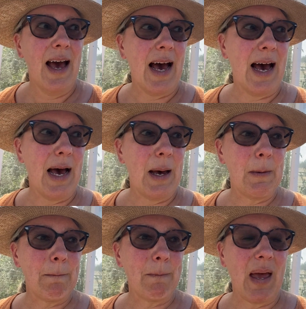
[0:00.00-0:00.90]

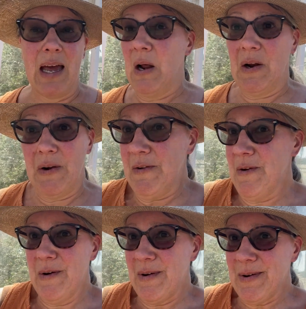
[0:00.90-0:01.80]
And I don't
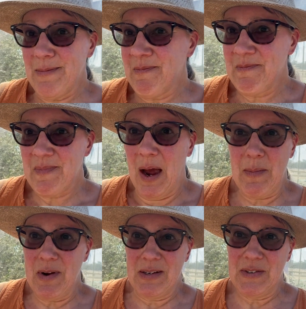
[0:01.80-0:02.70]
know.
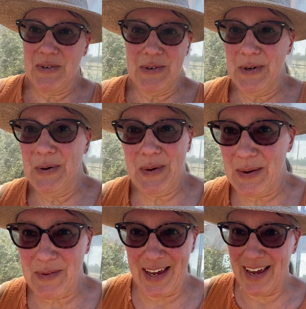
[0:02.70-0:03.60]
I'm not sure
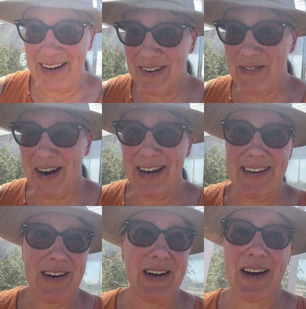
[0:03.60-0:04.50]
when we're getting
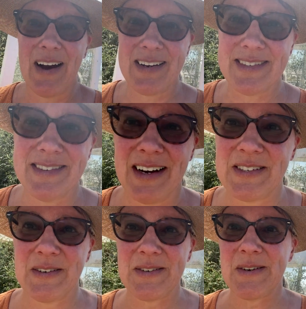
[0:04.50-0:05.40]
rain. I
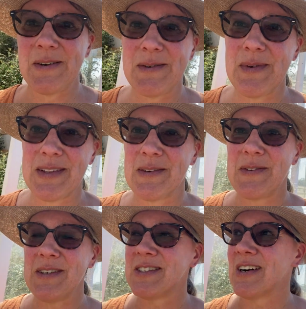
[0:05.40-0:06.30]
don't know what the
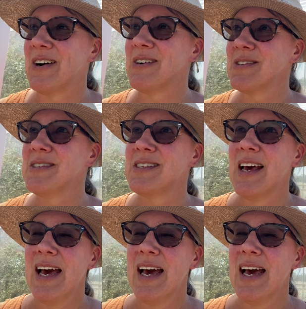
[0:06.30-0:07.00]
future holds.